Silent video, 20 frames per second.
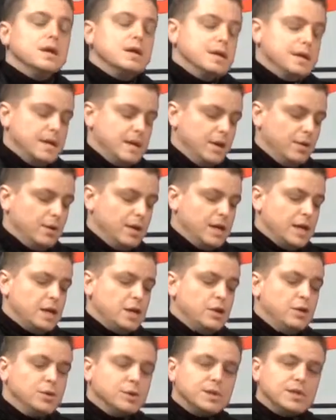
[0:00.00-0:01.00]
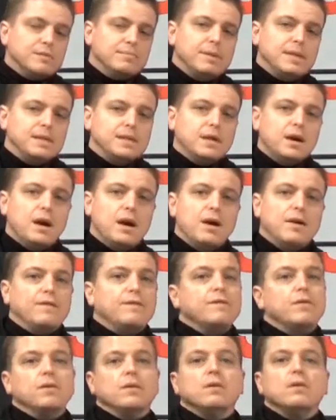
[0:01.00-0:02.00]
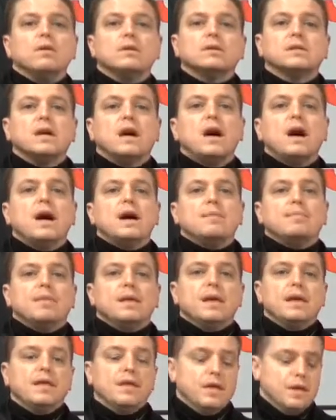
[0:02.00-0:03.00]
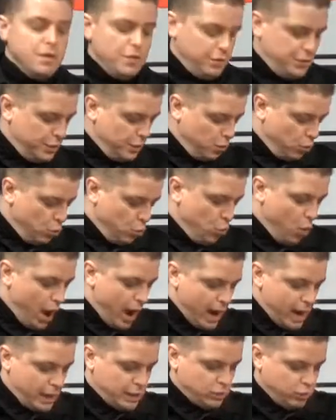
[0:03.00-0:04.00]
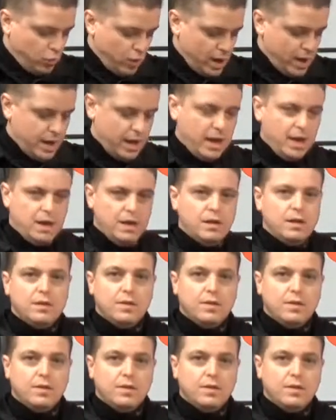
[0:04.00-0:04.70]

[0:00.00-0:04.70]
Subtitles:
Now, it used to be taught for a long time that the right way